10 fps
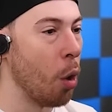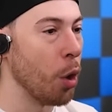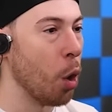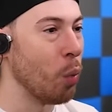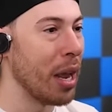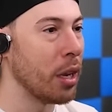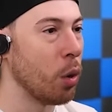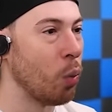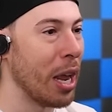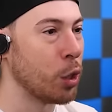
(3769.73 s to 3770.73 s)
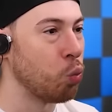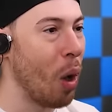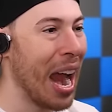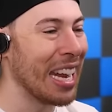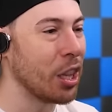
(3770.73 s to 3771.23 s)
Oh no. Red's
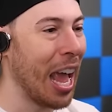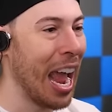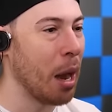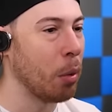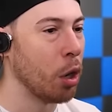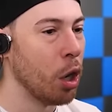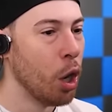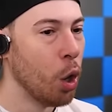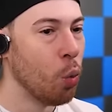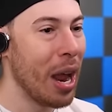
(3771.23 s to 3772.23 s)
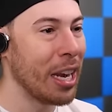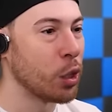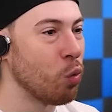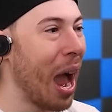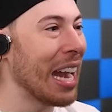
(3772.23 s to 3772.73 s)
riding the hammer. Red
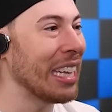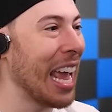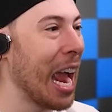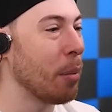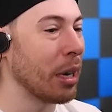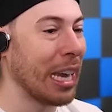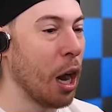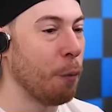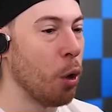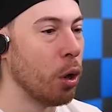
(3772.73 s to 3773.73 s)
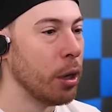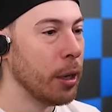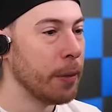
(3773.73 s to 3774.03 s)
is riding the hammer. Careful.